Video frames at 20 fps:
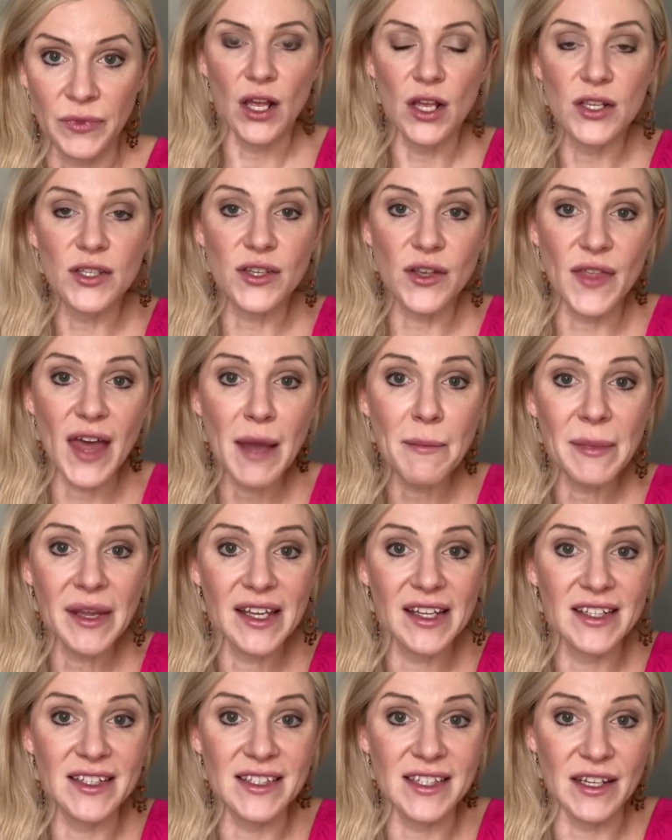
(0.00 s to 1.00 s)
So that
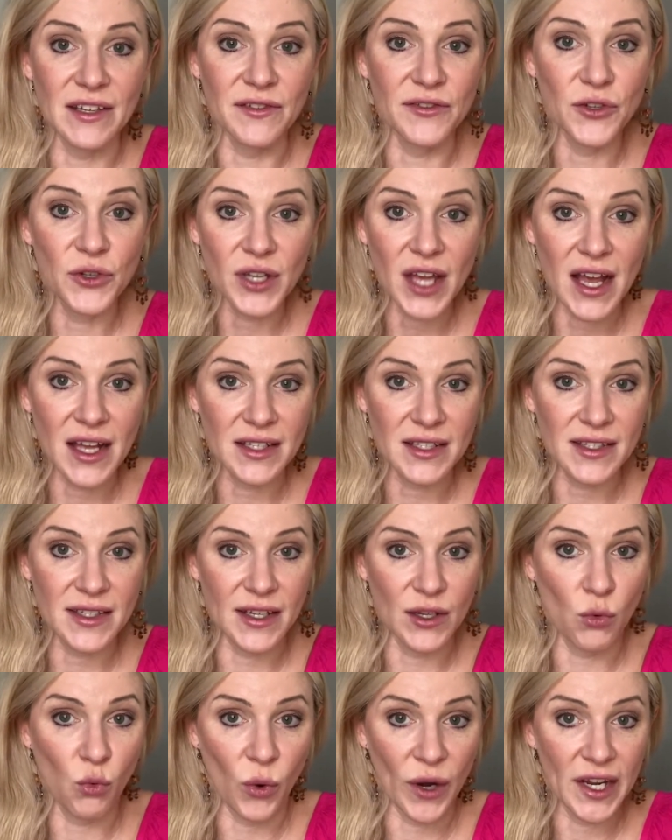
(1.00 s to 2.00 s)
means if you can't see
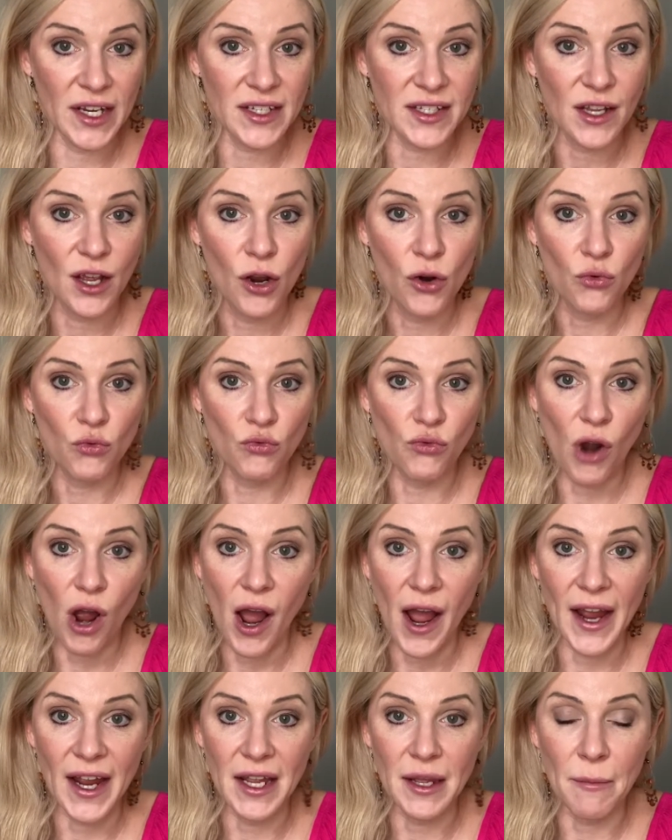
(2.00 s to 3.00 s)
wheat,
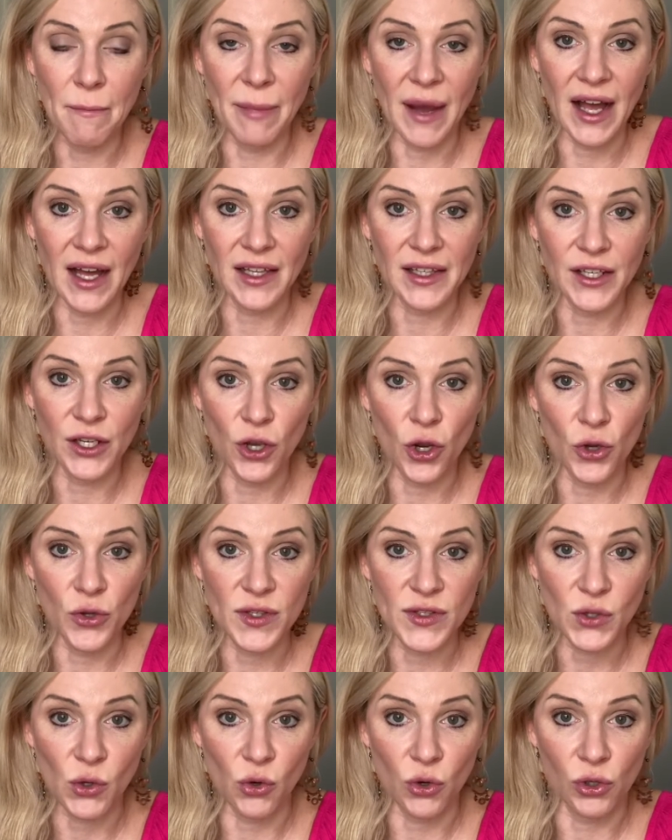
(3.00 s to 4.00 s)
rye, barley,
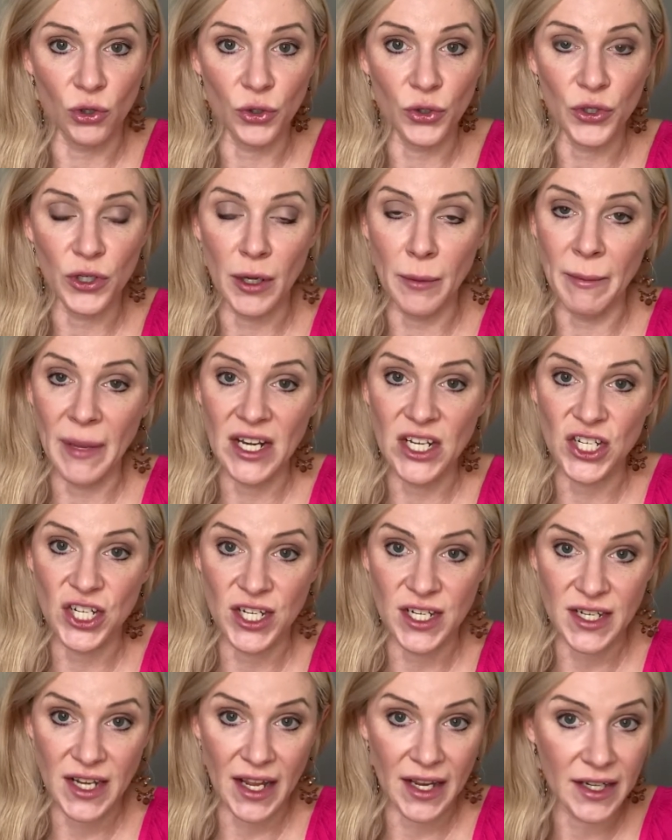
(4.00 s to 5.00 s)
oats or gluten
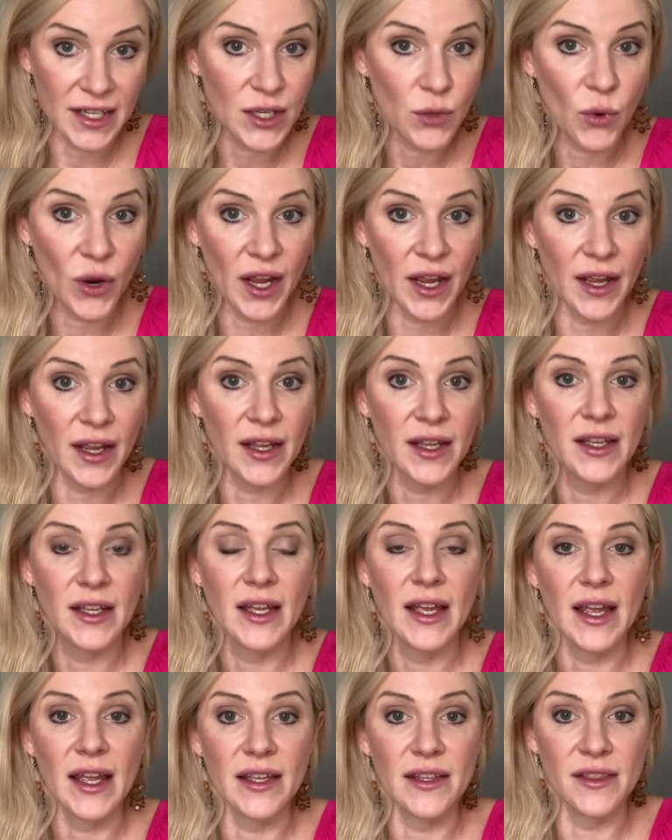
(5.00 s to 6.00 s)
mentioned anywhere
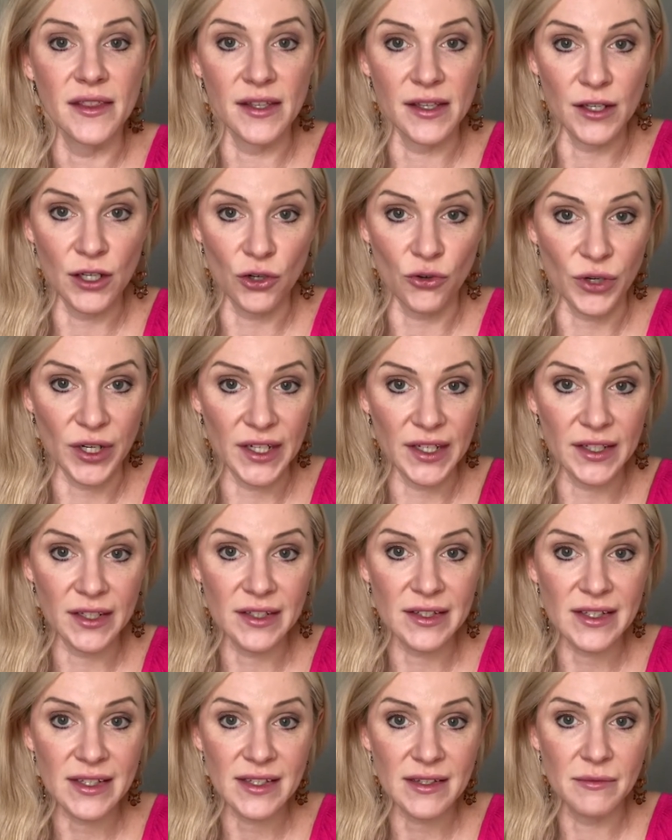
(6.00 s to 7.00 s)
in the
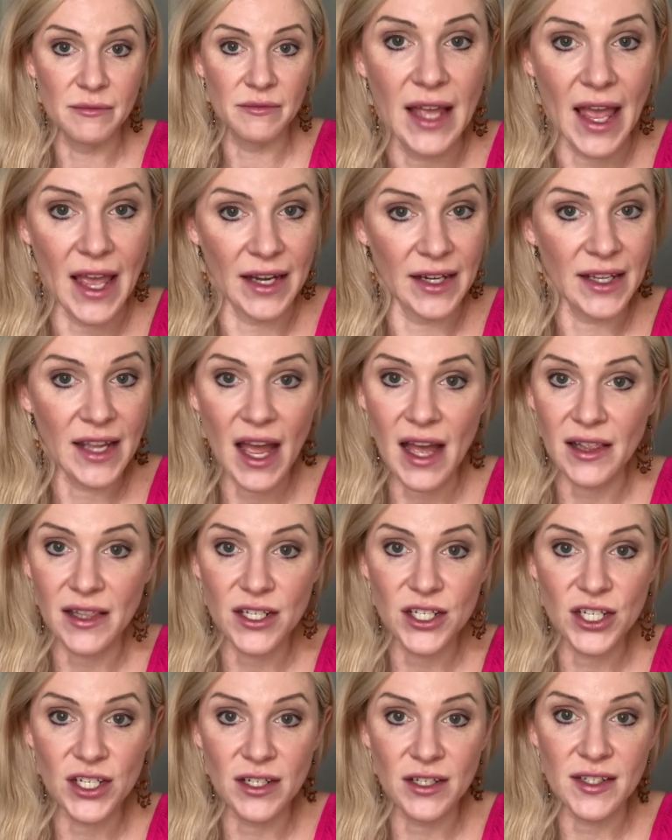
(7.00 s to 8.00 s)
ingredients, any
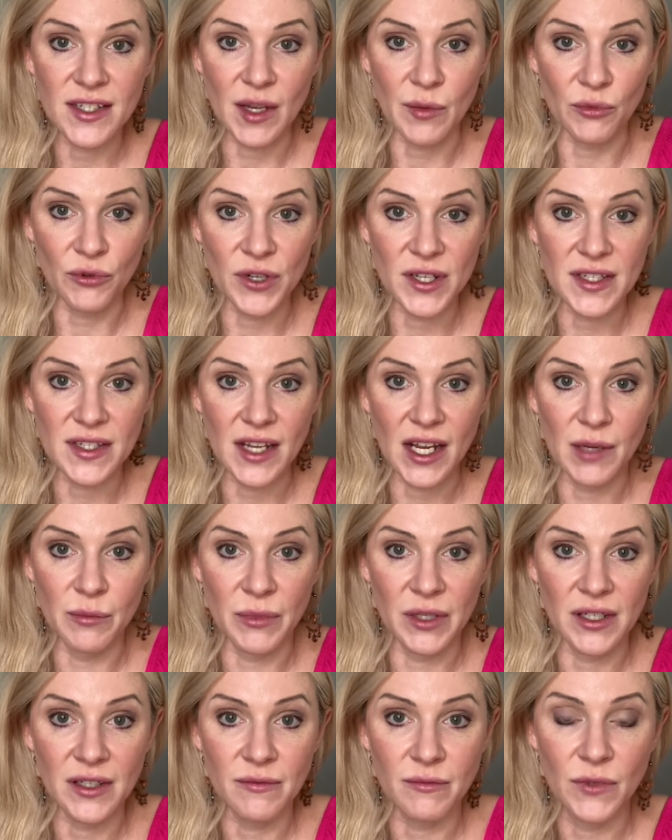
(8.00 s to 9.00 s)
allergen summary
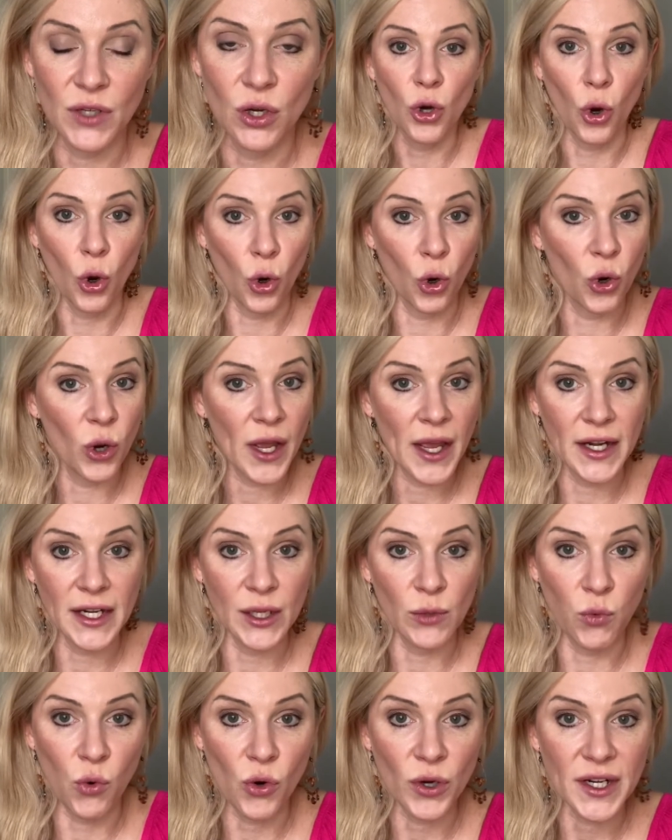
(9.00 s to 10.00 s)
statement or any
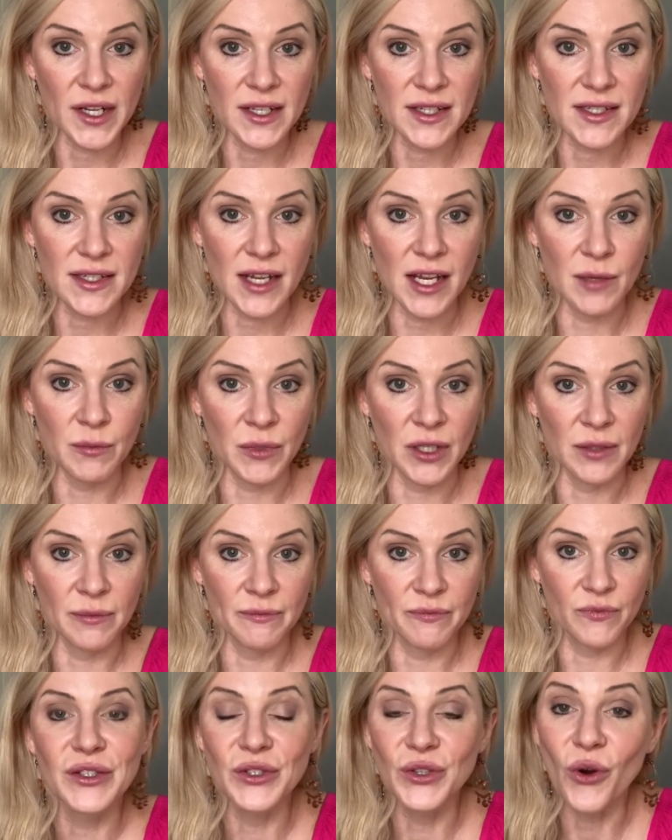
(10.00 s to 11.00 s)
warning statement,
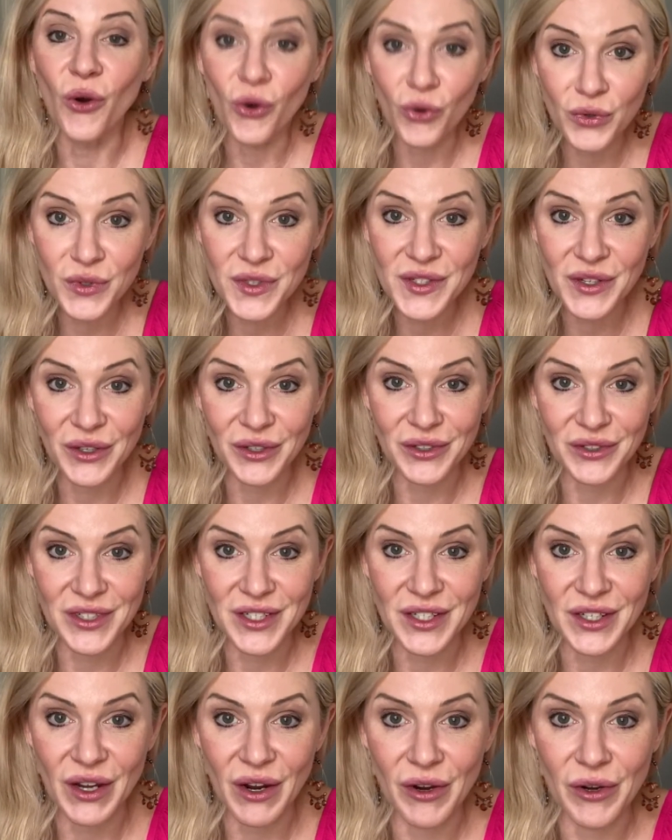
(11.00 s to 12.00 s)
you're also good to
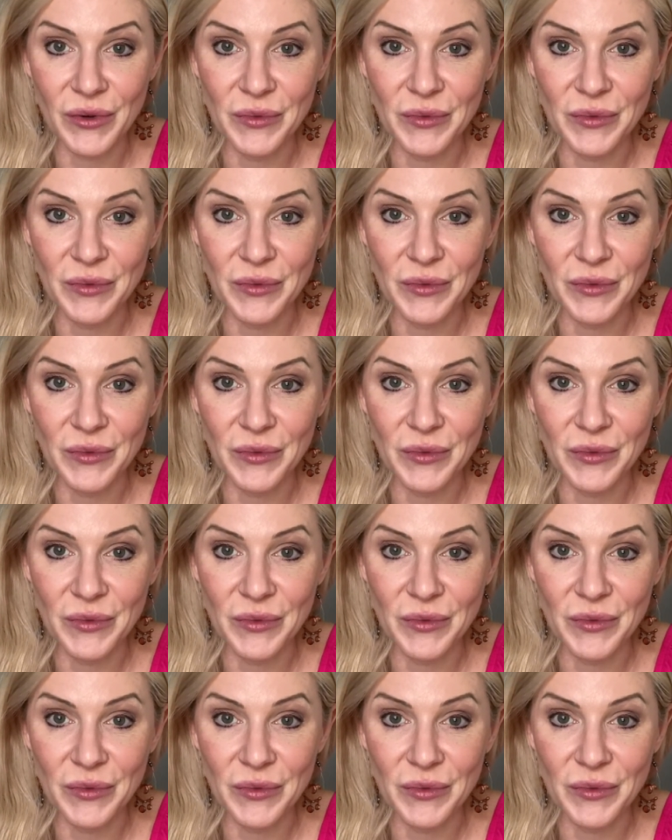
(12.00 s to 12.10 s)
go.